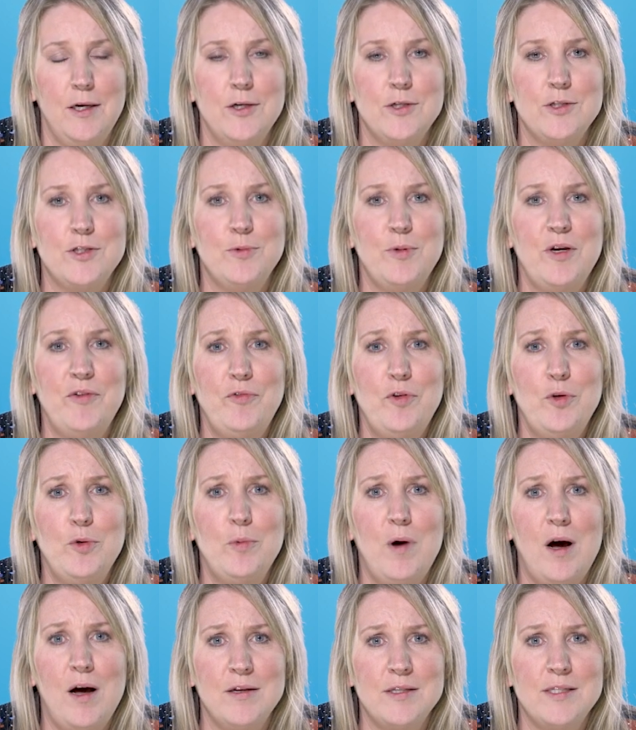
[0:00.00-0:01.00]
So if
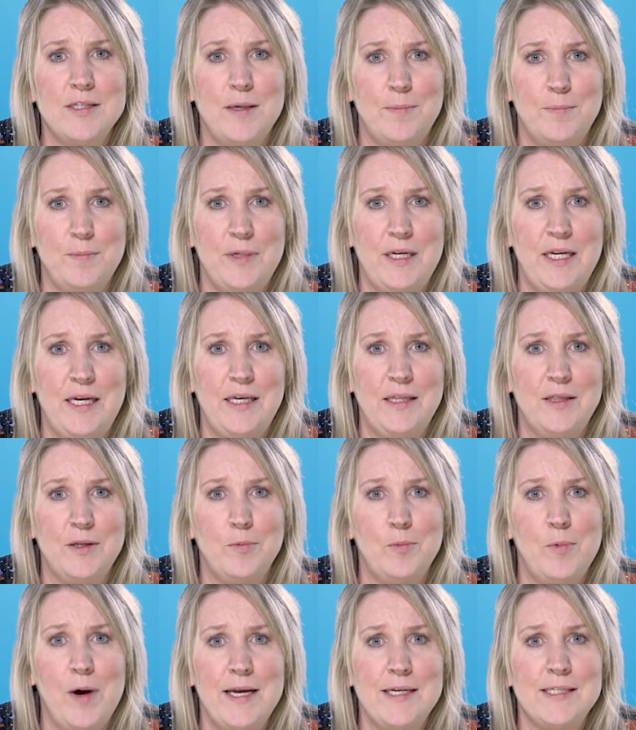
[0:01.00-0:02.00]
you are somebody
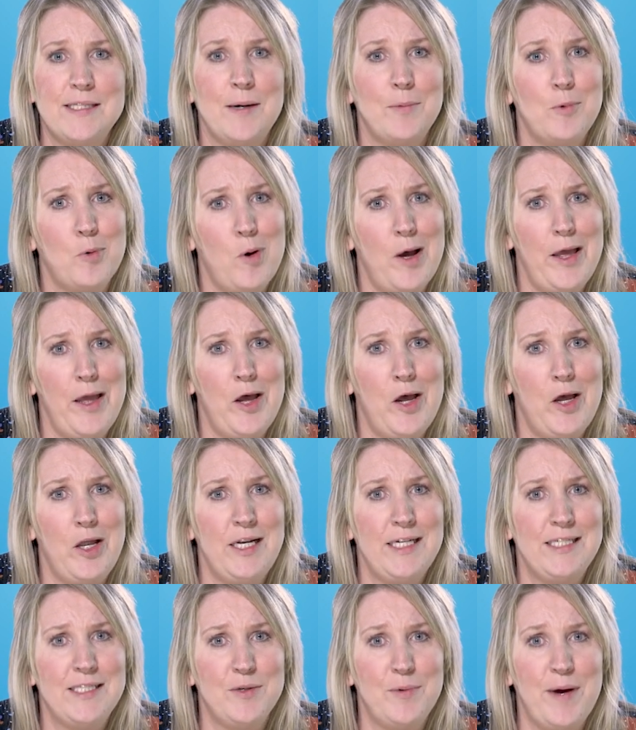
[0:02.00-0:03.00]
that wakes up quite
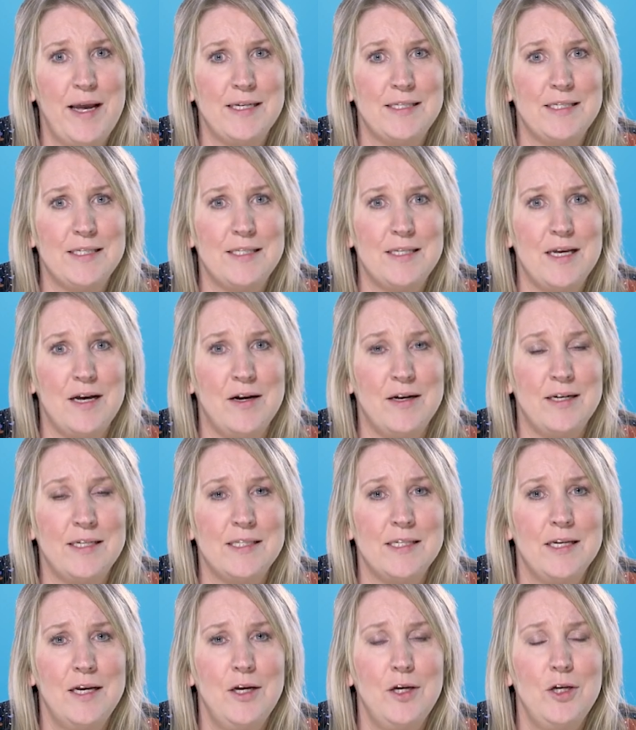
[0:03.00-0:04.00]
early to
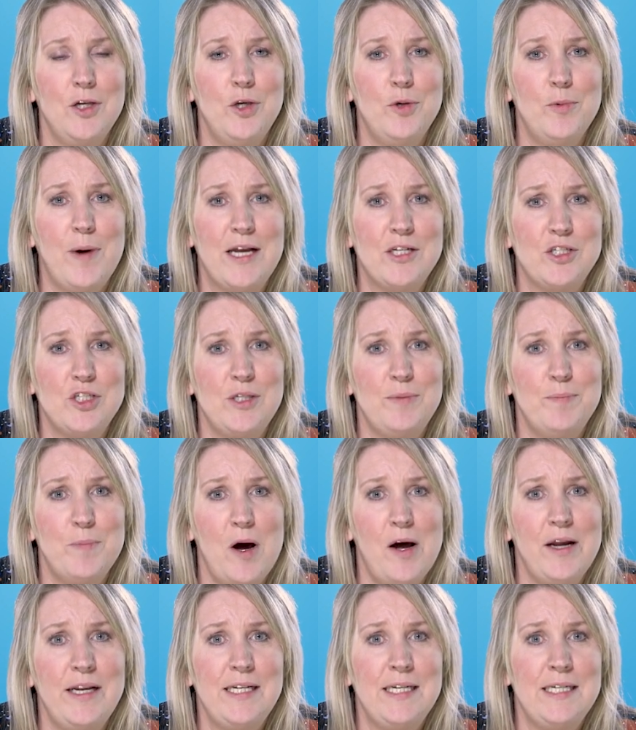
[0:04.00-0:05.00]
exercise, you actually
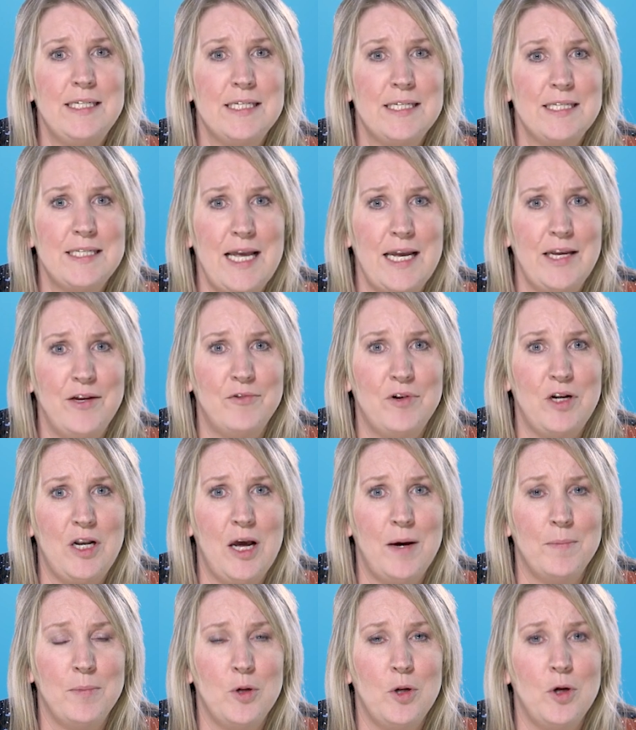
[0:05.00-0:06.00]
might need to set your
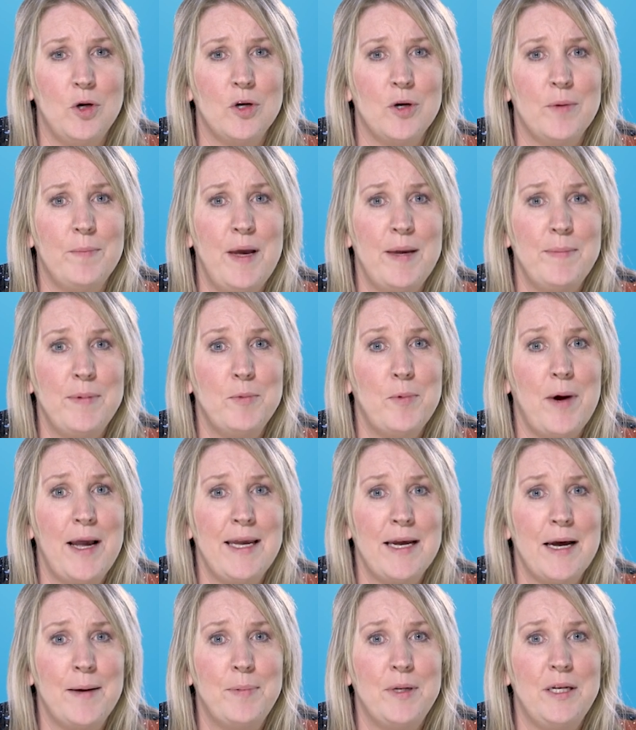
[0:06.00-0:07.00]
alarm clock and maybe
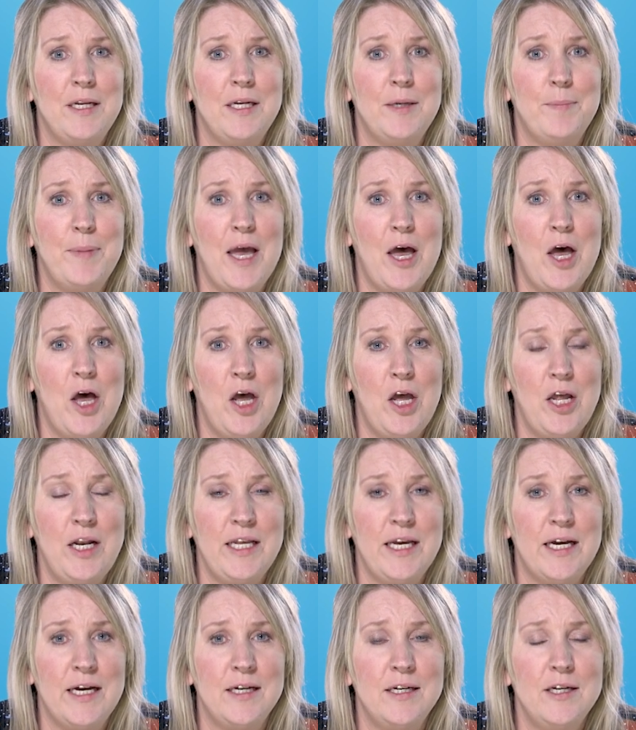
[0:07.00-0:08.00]
wake up a little bit
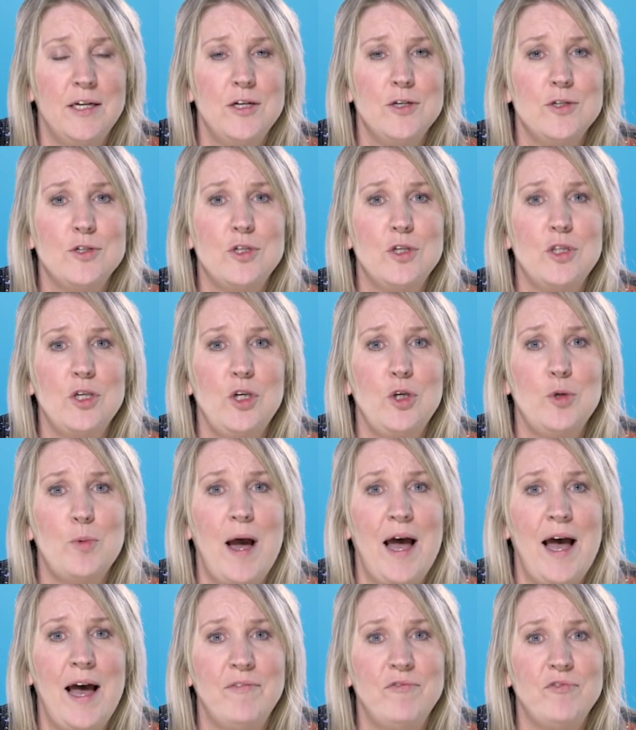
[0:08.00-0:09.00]
earlier so that you
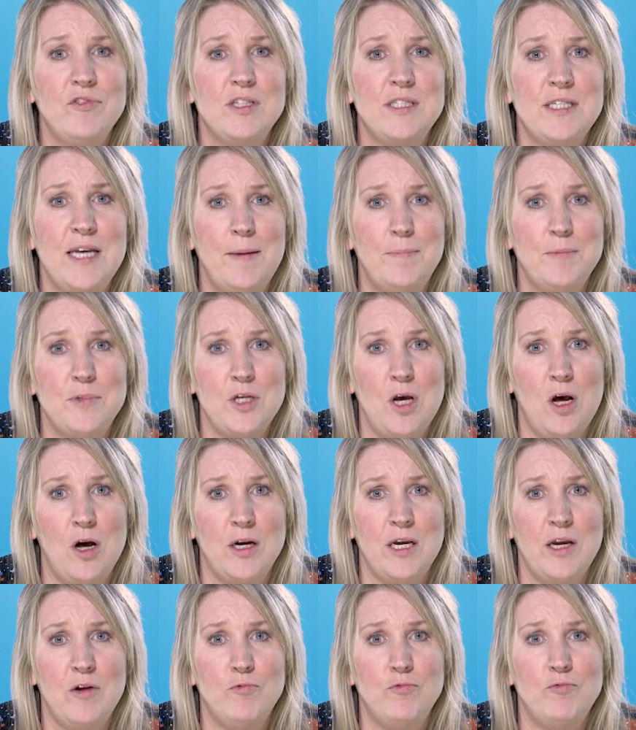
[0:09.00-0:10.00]
have the temp
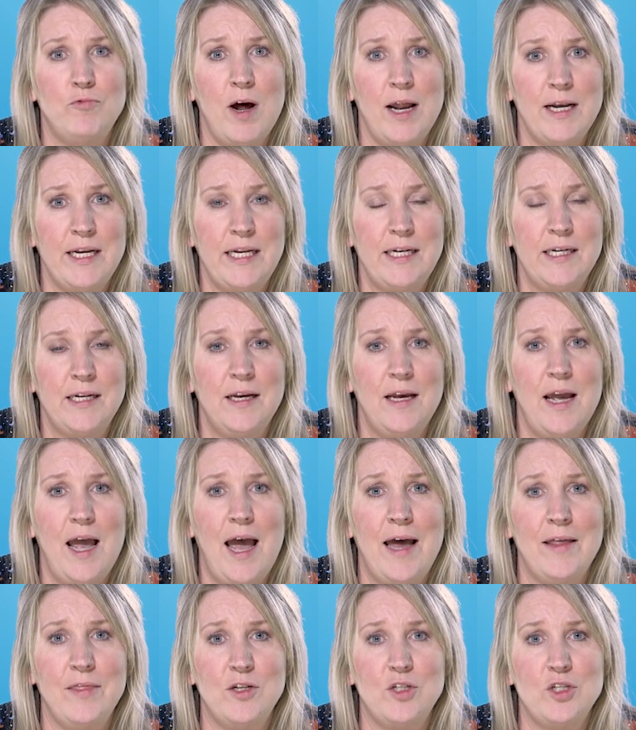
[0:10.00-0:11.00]
target running
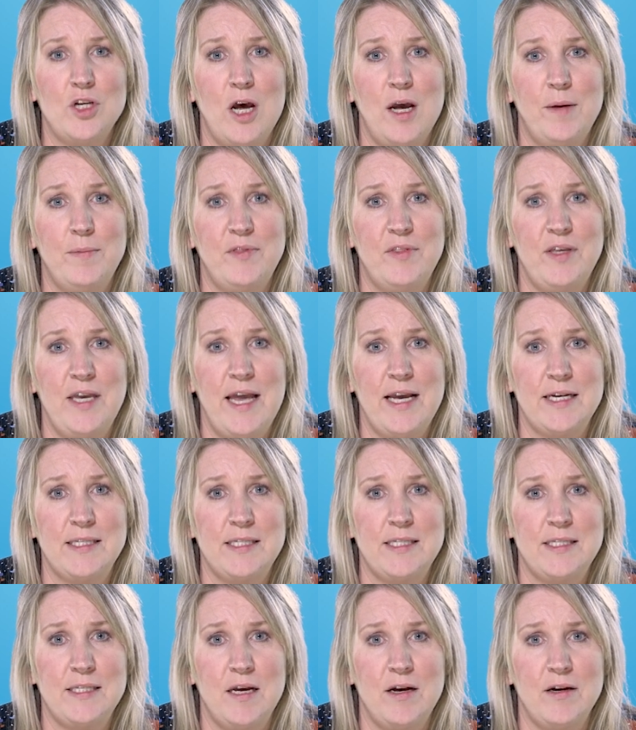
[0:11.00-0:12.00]
at the time of the
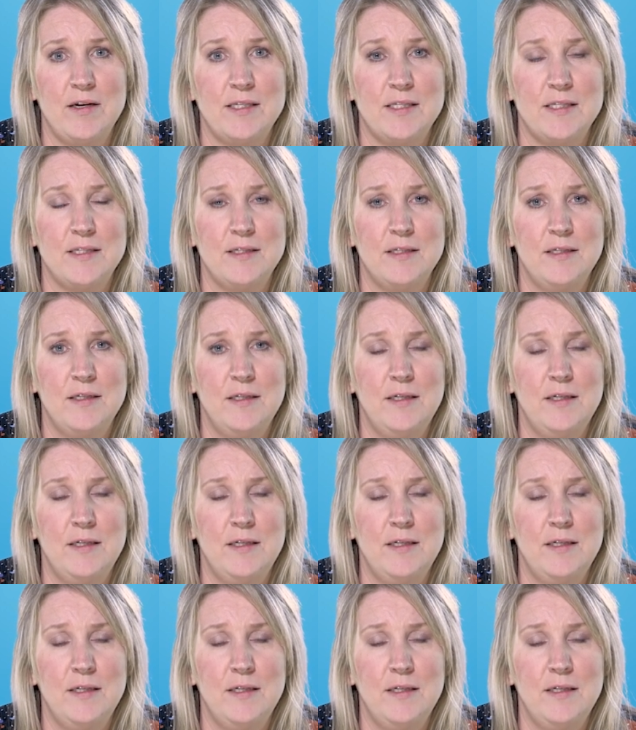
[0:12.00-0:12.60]
exercise.